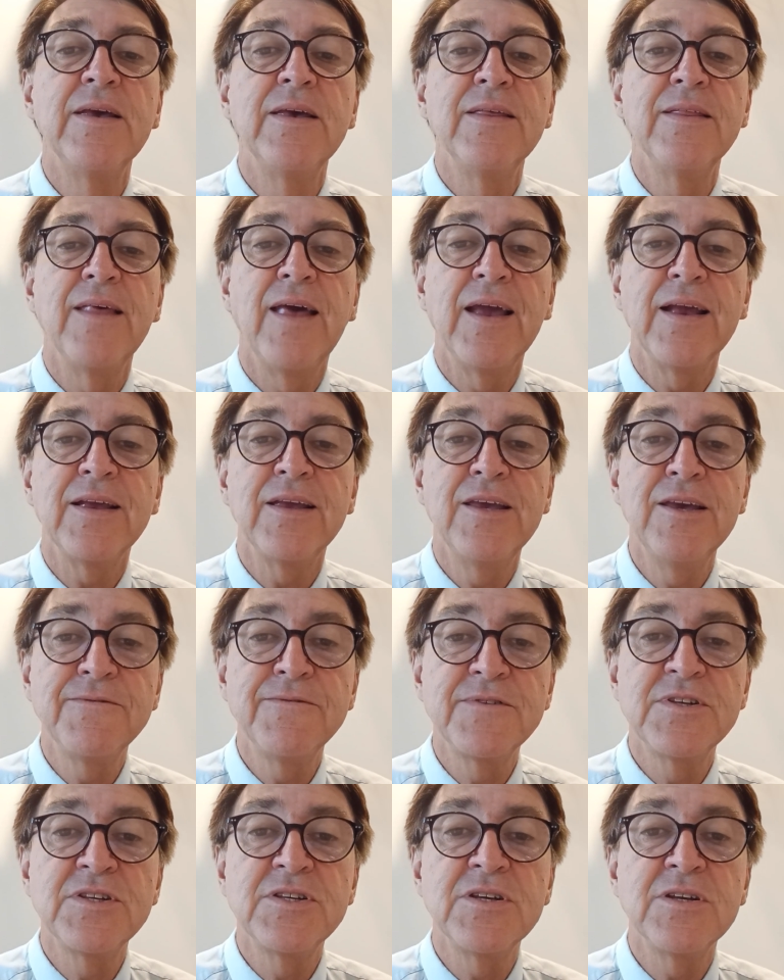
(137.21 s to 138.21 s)
That
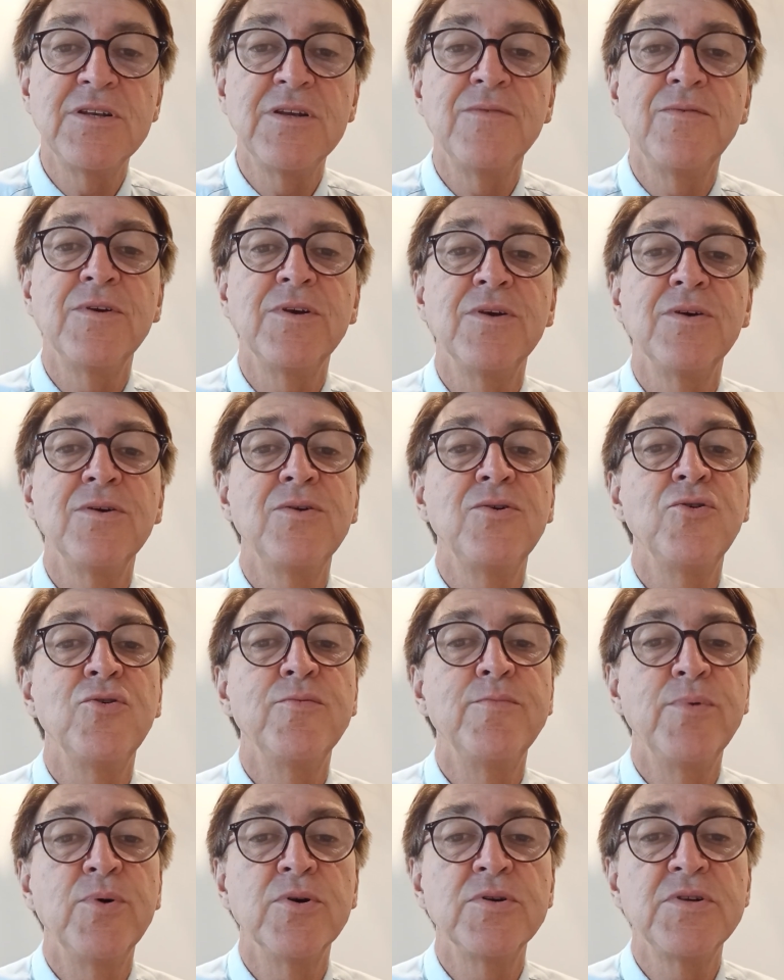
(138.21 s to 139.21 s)
gift certificate your
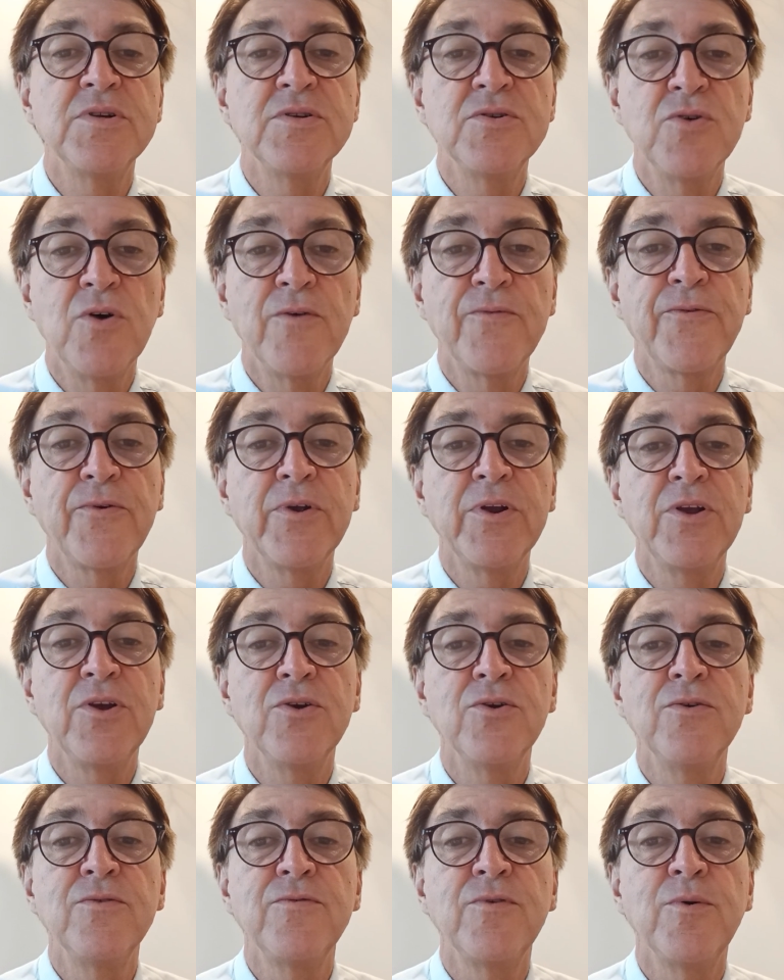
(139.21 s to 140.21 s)
boss is offering
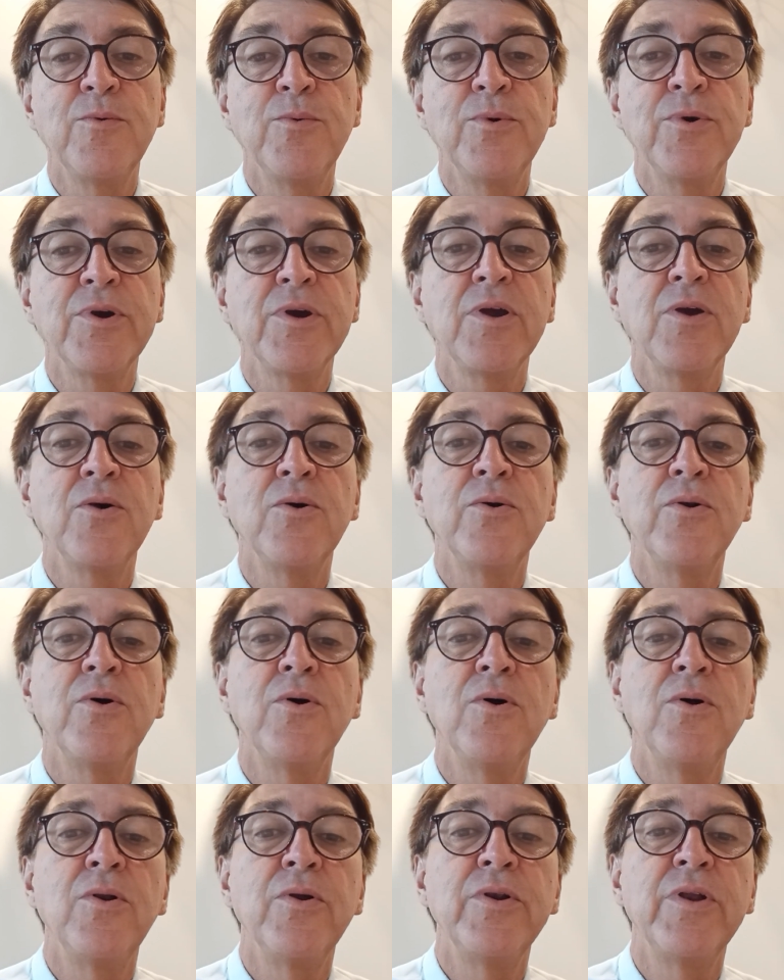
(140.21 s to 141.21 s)
you for working on a
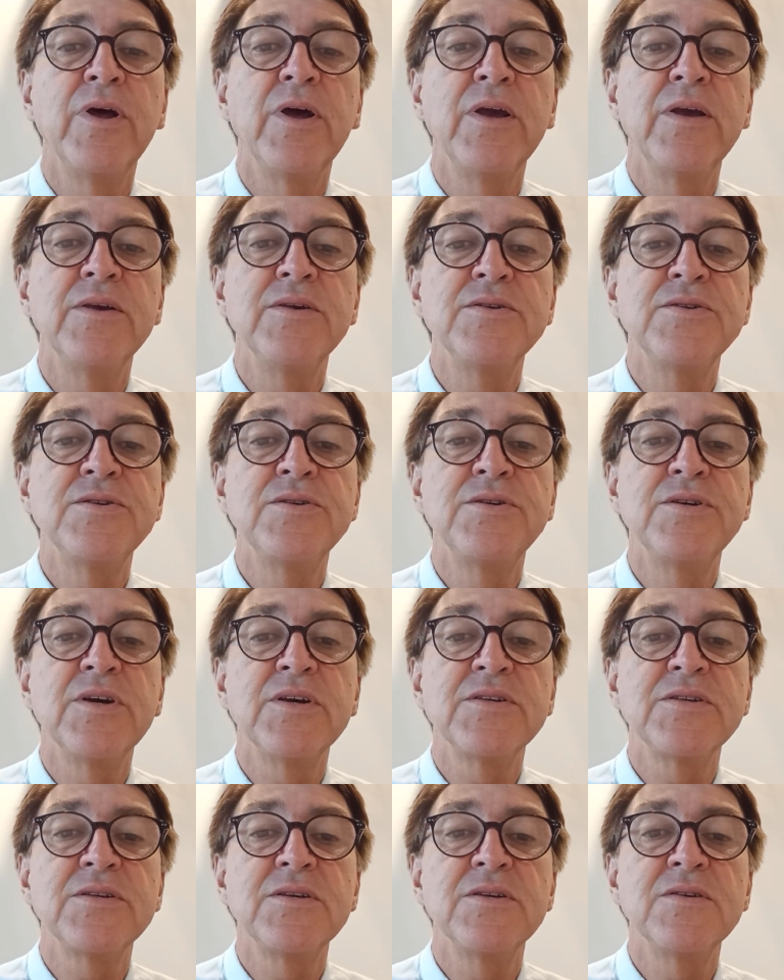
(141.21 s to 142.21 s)
holiday is
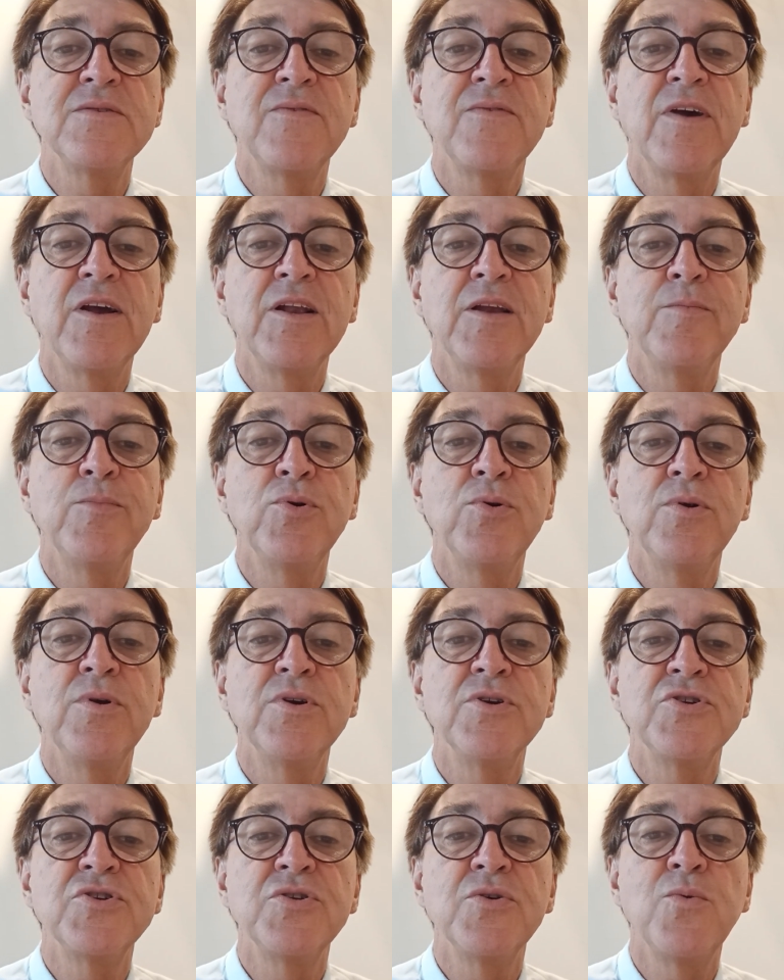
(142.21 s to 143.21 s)
just as valuable
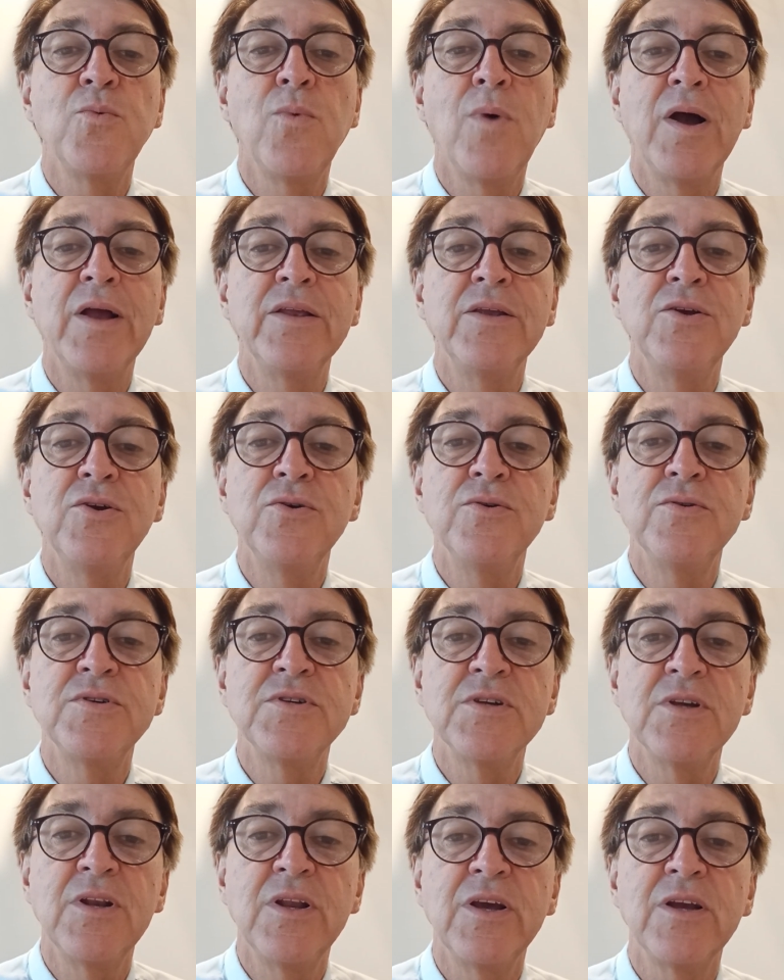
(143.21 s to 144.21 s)
as the one you'd
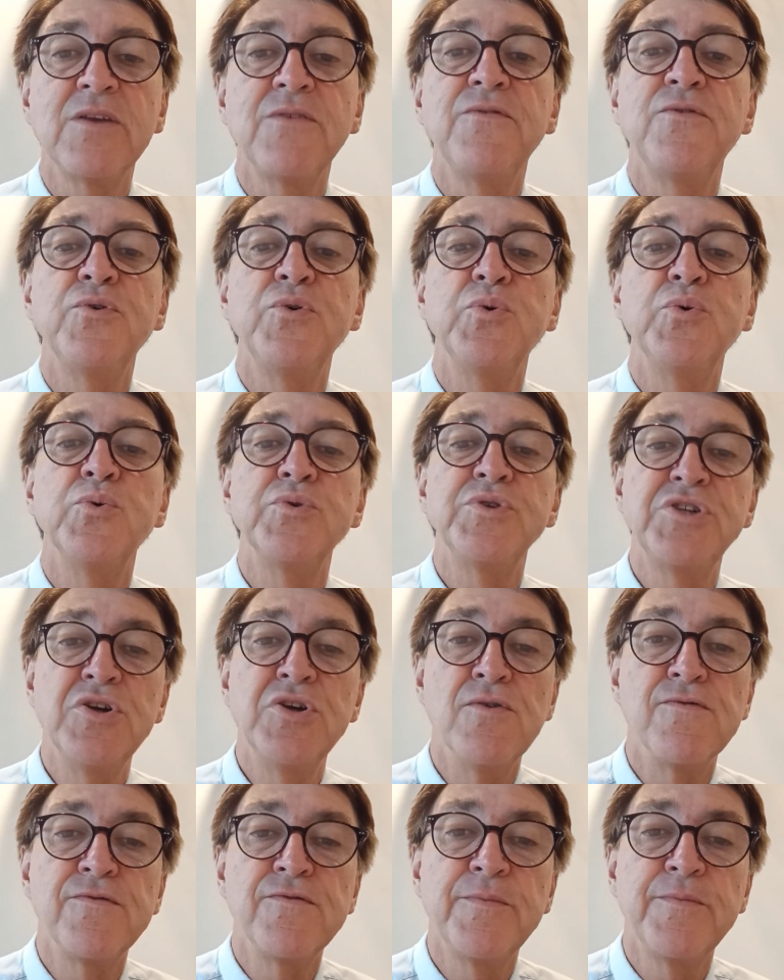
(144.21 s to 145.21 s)
select for
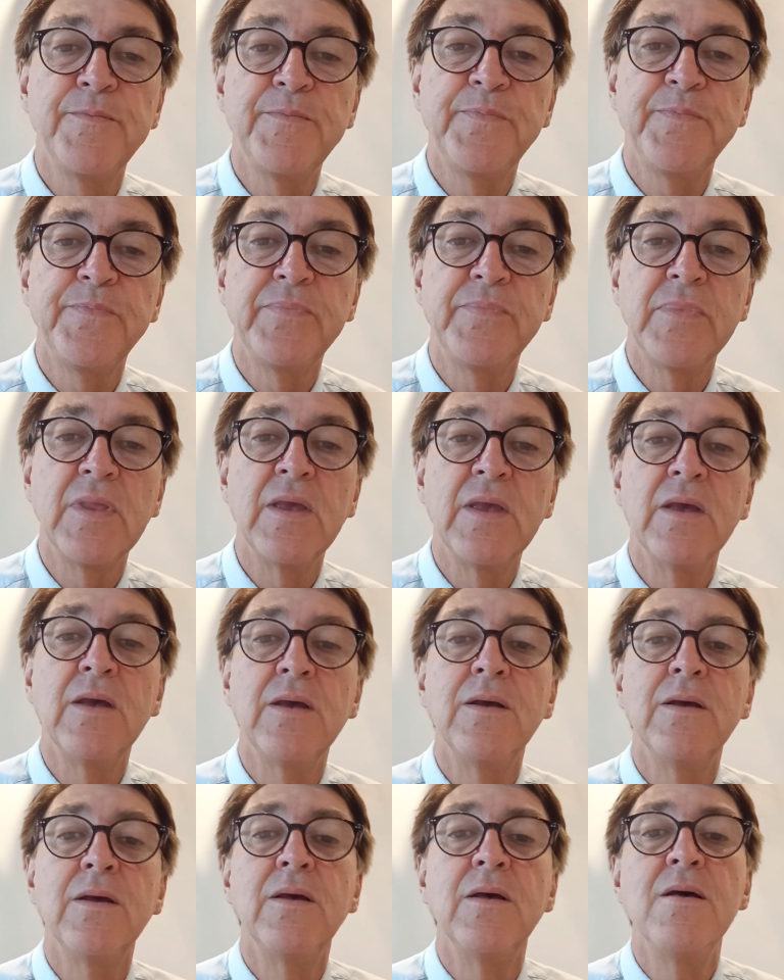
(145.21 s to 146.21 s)
yourself.
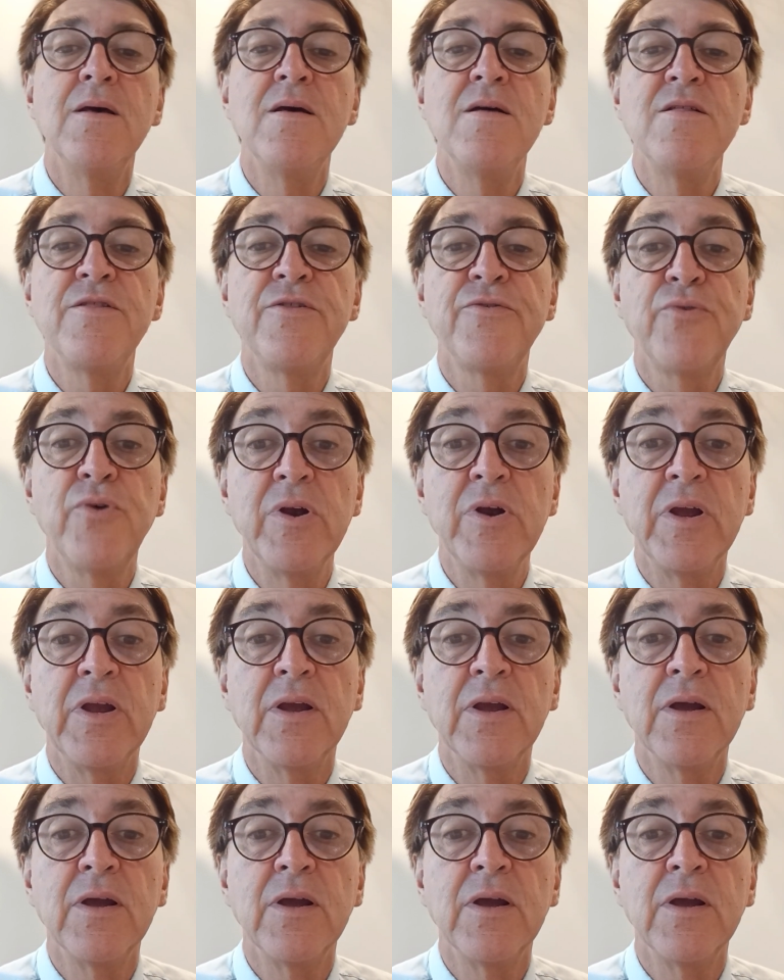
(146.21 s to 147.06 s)
3.